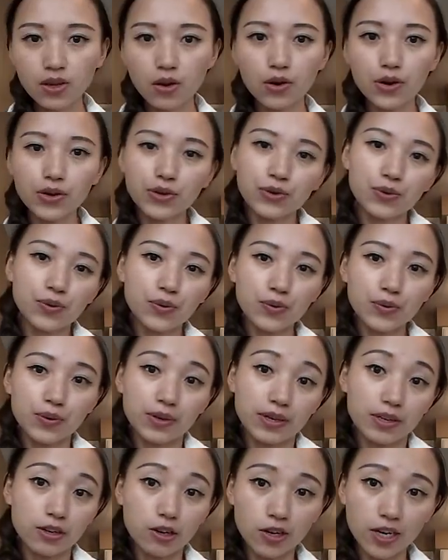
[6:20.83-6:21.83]
or you
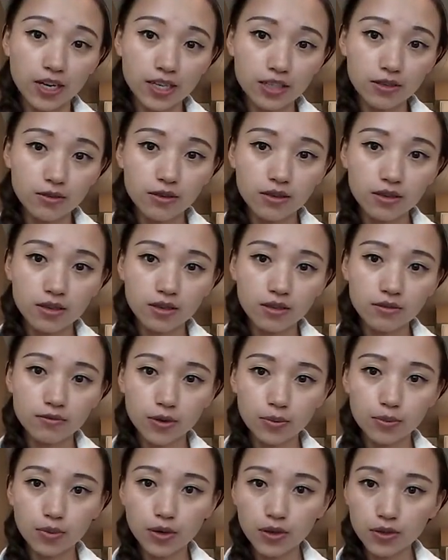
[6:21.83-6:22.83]
learn it
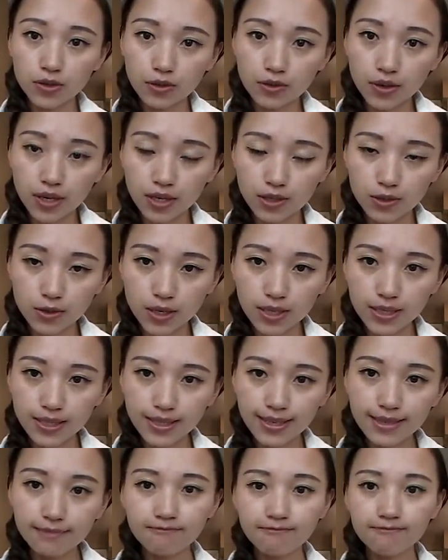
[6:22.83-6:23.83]
for personal interest,
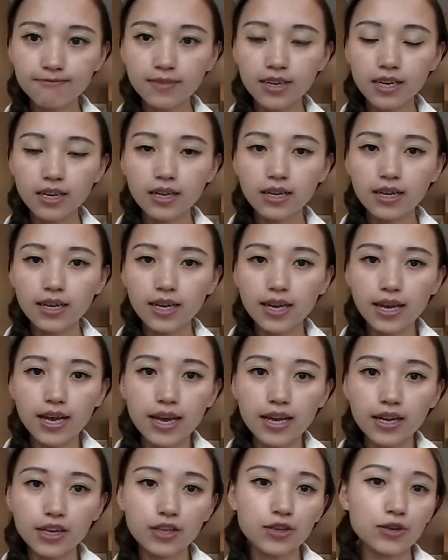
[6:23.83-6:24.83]

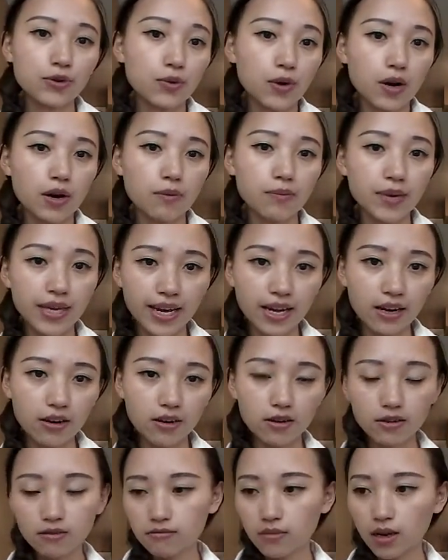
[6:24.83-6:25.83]
and you are
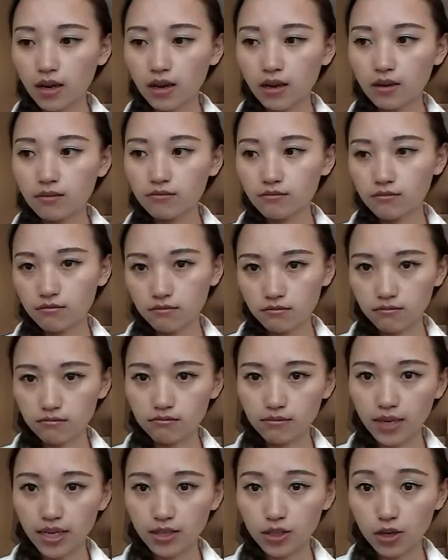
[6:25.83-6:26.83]
beginner,
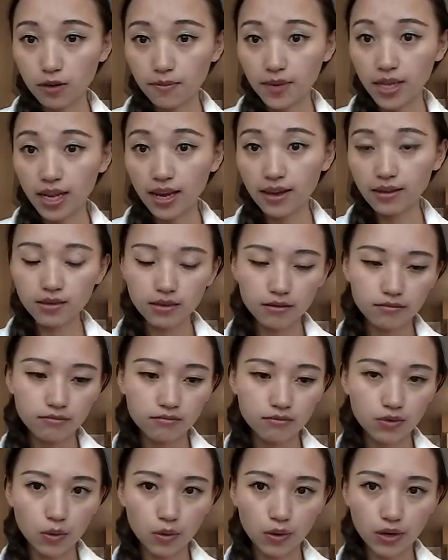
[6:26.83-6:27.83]
intermediate,
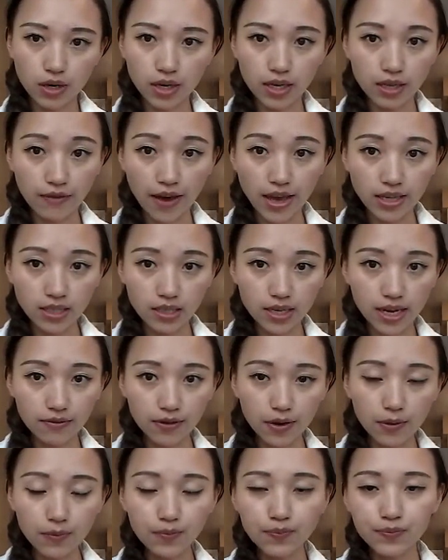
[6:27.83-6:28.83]
or advanced
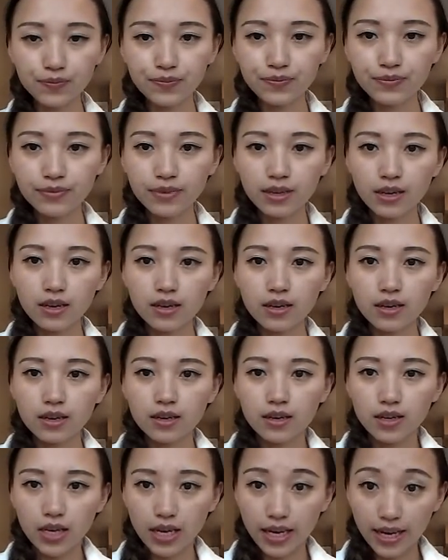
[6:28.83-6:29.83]
level.
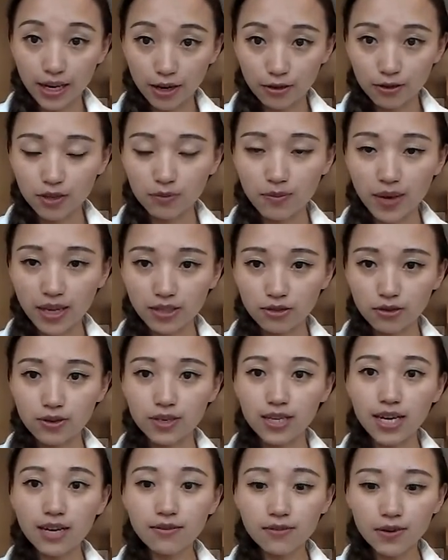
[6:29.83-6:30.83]
It all depends on
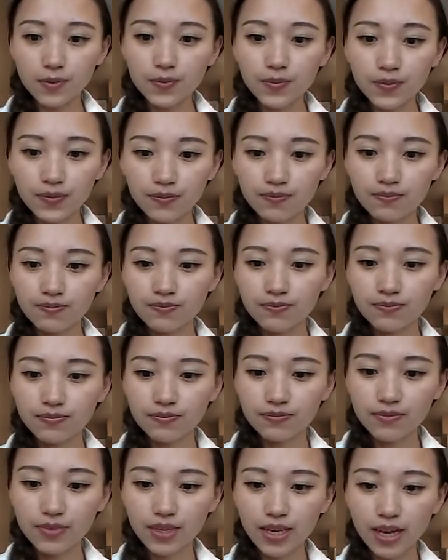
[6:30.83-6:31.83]
your level,
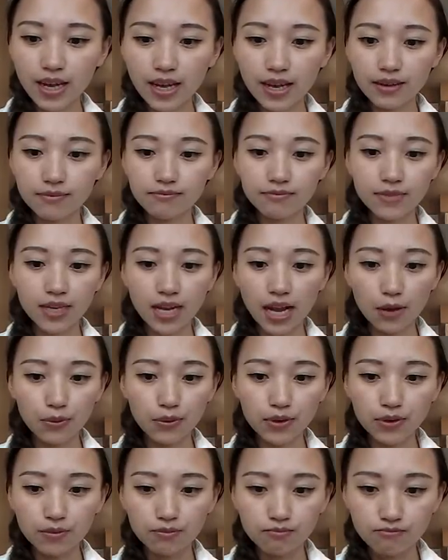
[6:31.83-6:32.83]
and I
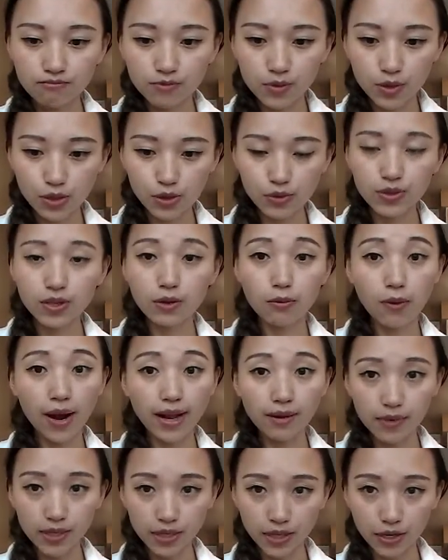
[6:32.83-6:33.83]
will choose the
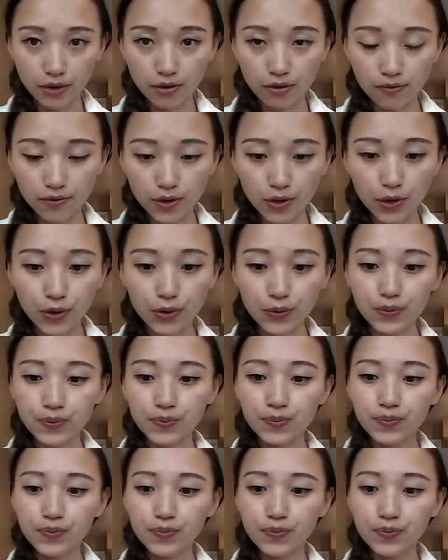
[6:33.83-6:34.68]
right material for you.